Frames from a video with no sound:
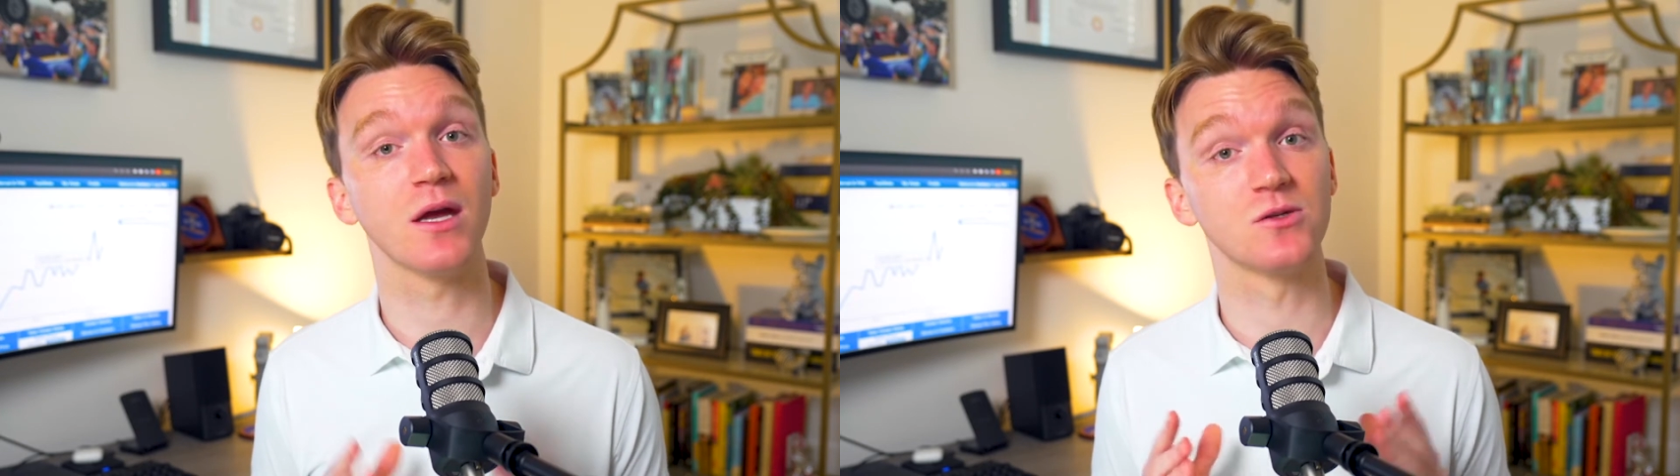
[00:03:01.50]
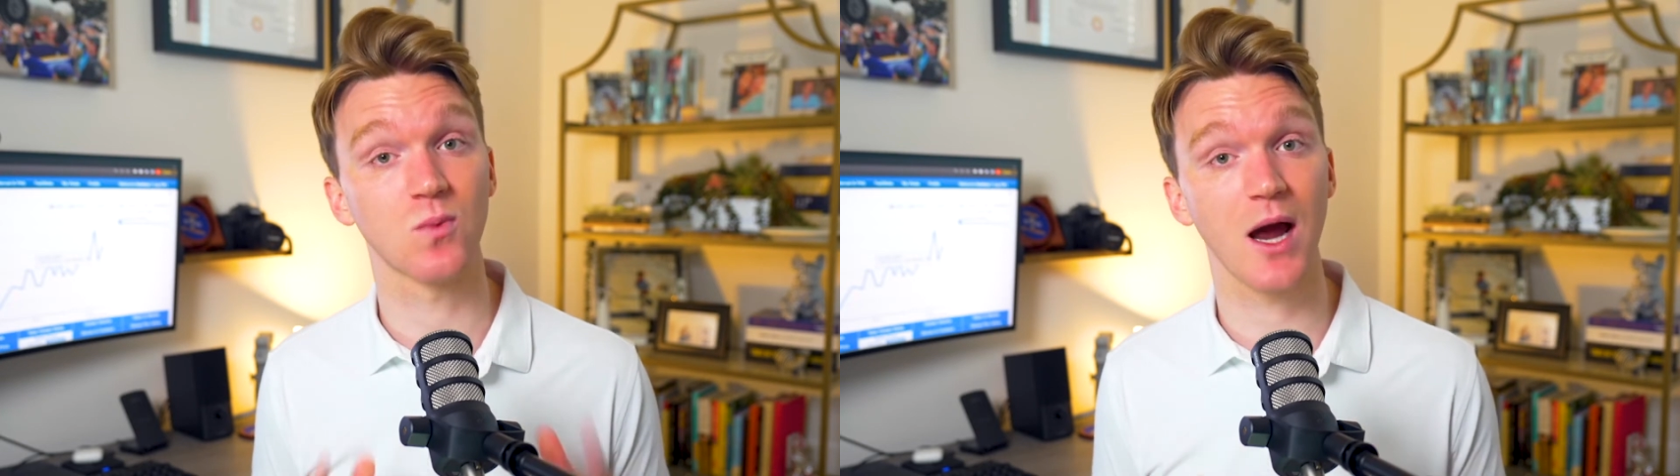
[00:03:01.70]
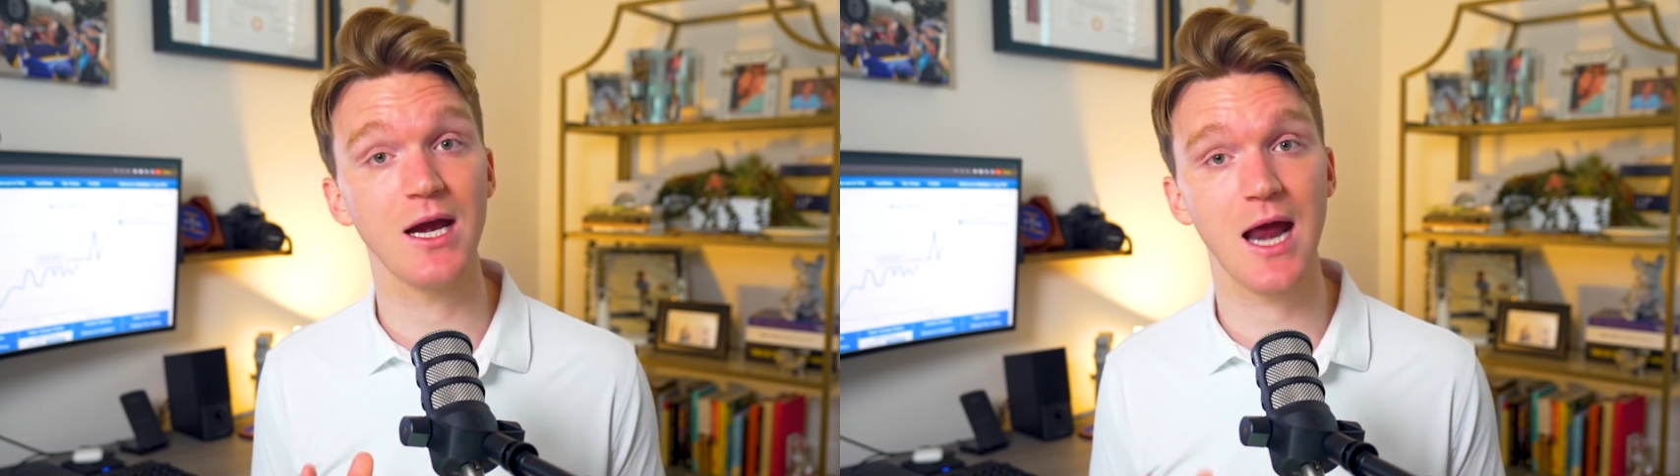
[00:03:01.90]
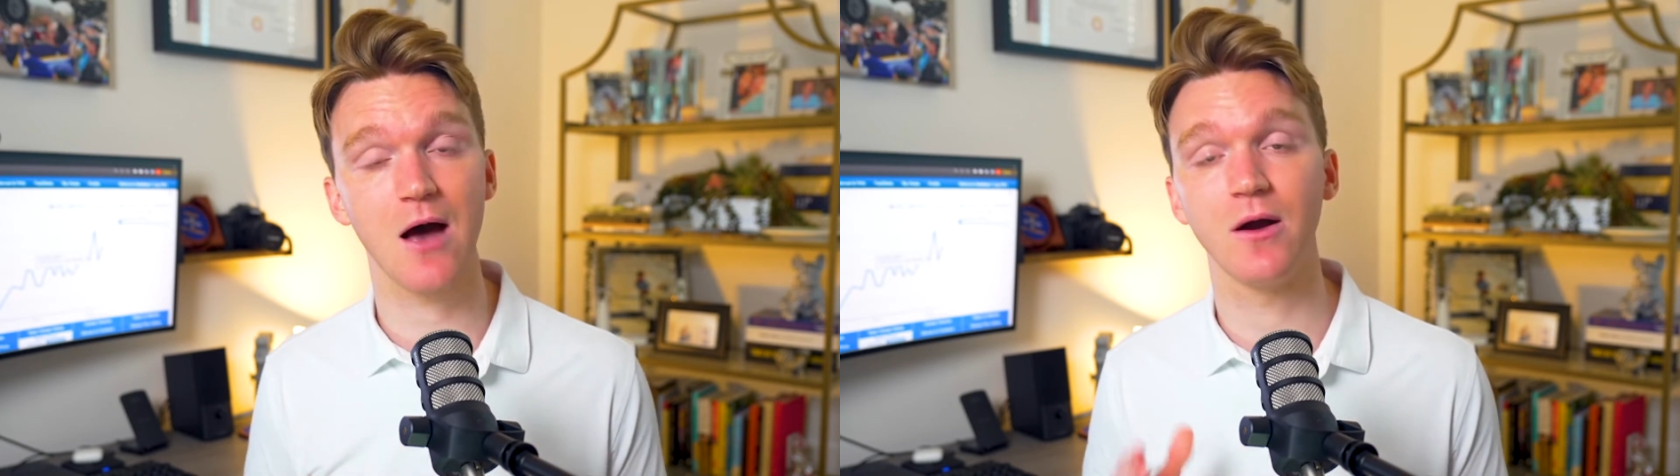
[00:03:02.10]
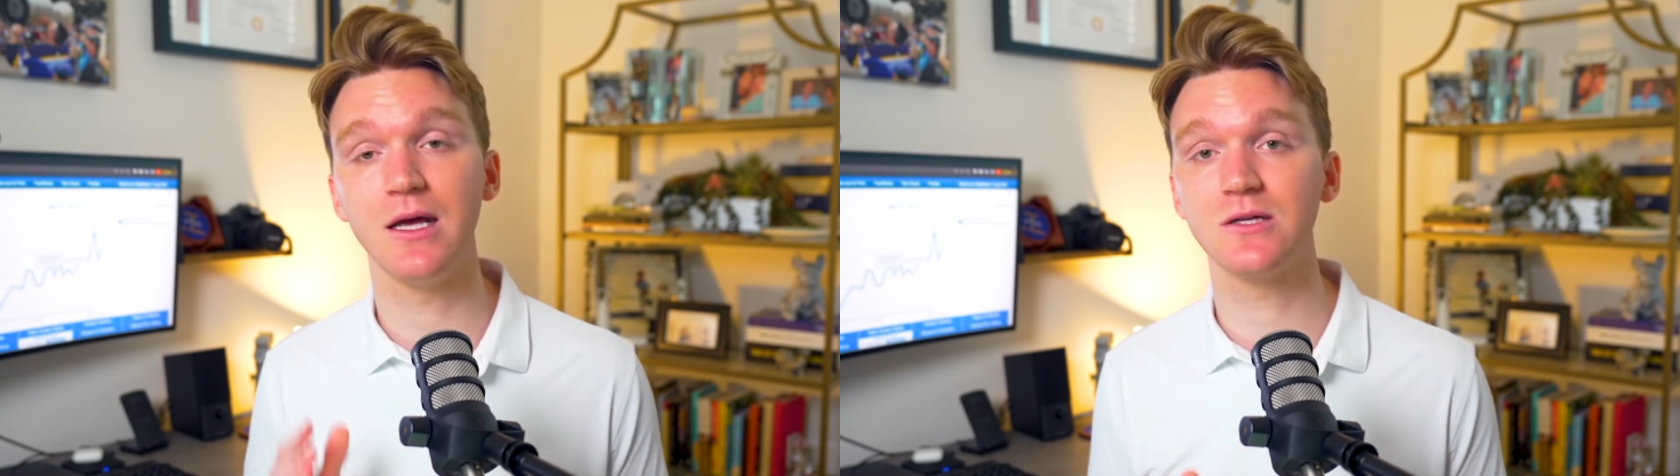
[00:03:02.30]
because right
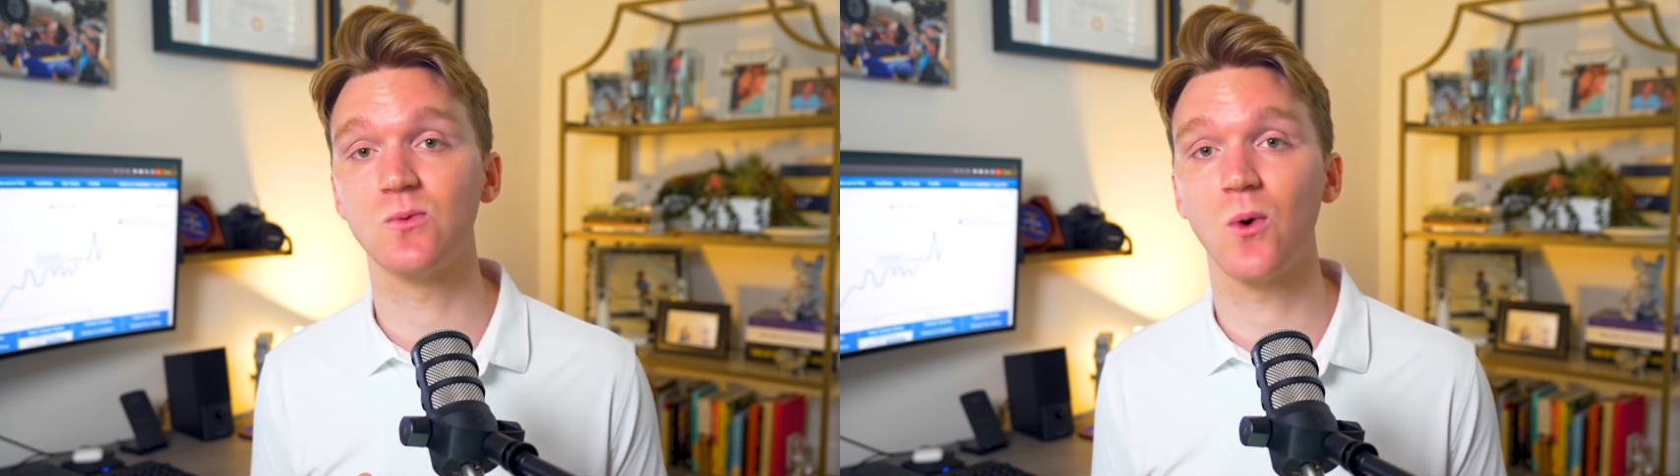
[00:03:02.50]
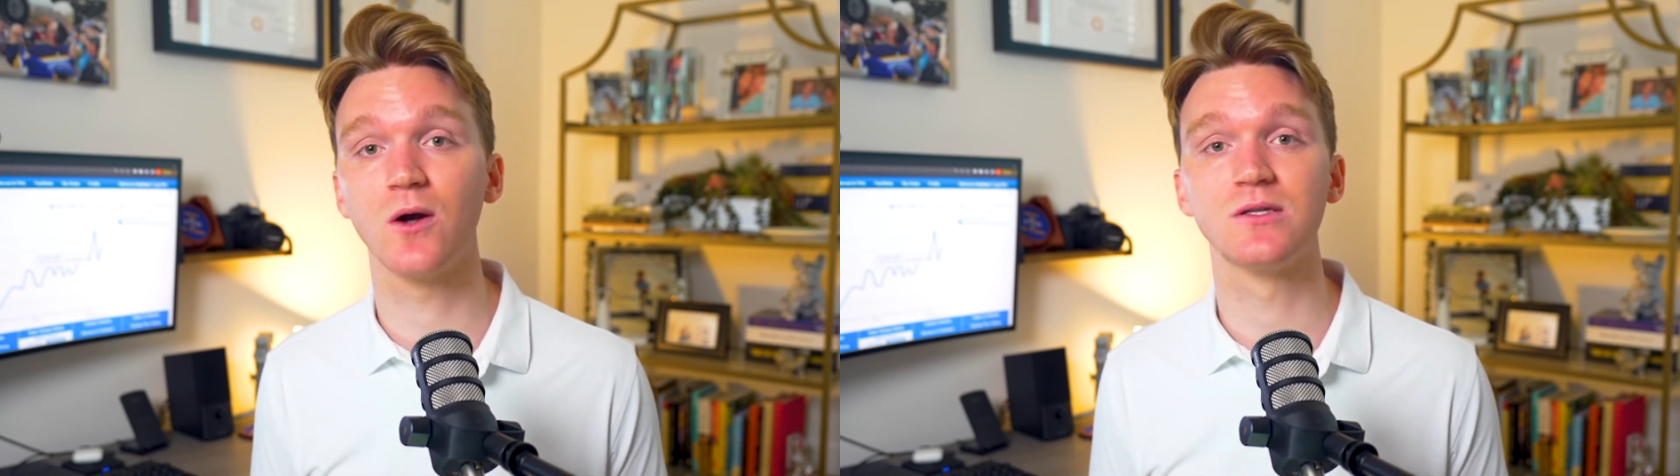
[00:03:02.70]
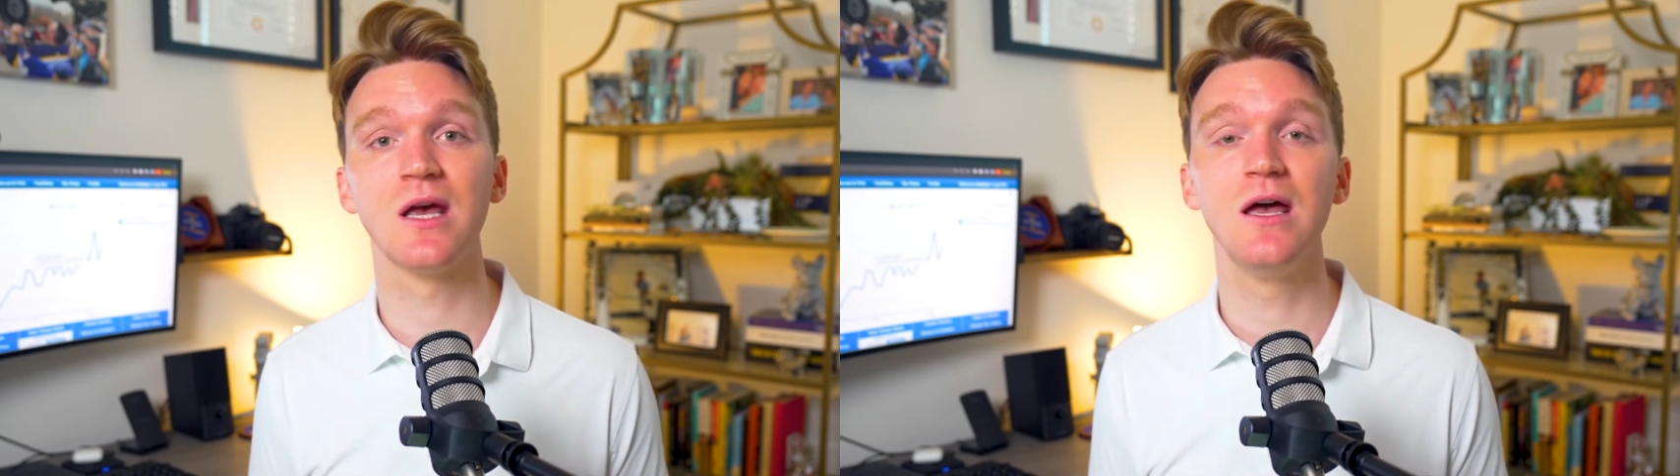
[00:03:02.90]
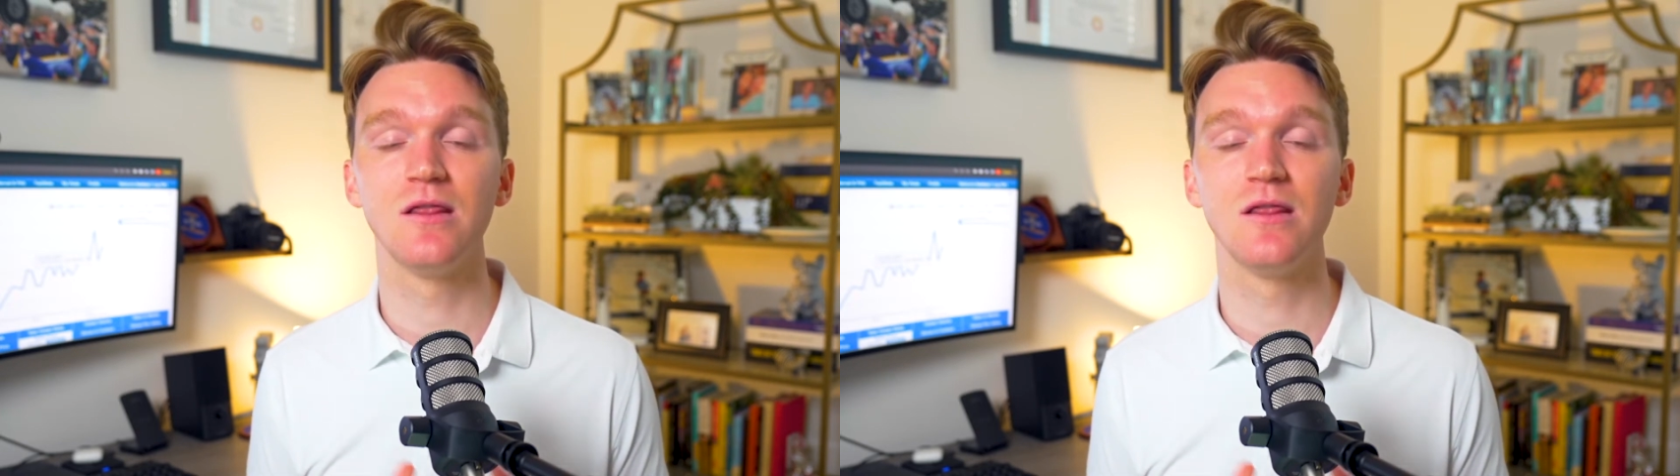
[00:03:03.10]
now, in his words,